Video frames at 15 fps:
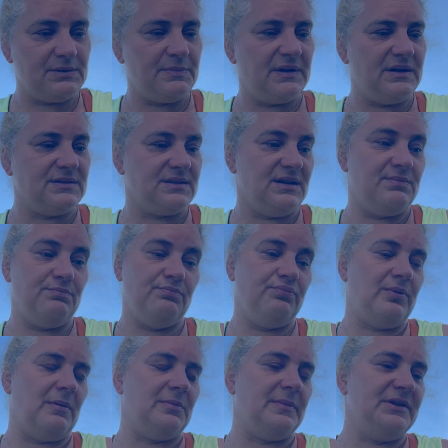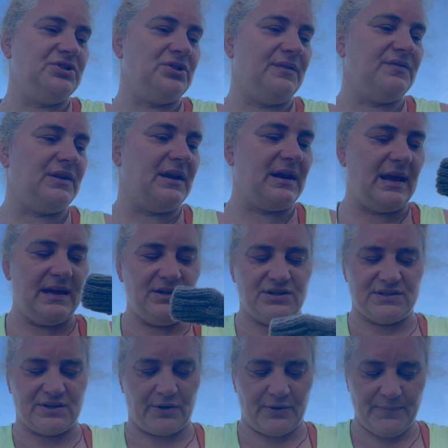because I probably should have done it ages
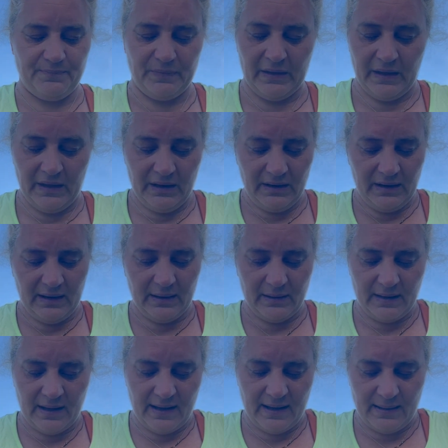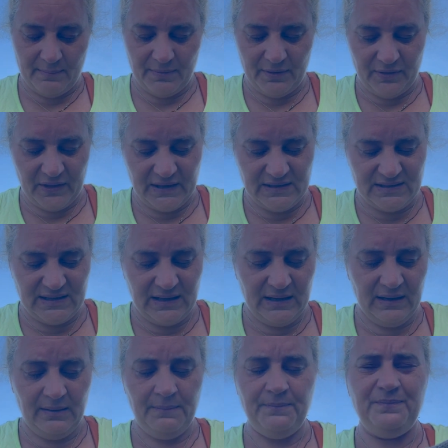ago. Now, these
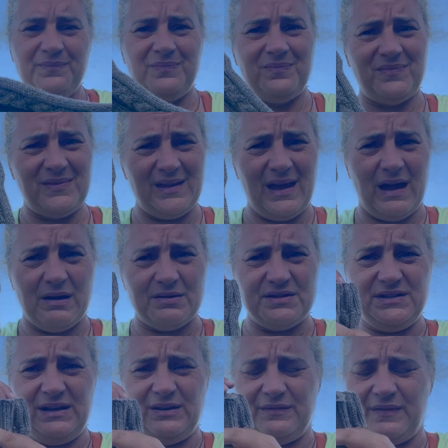here are a set of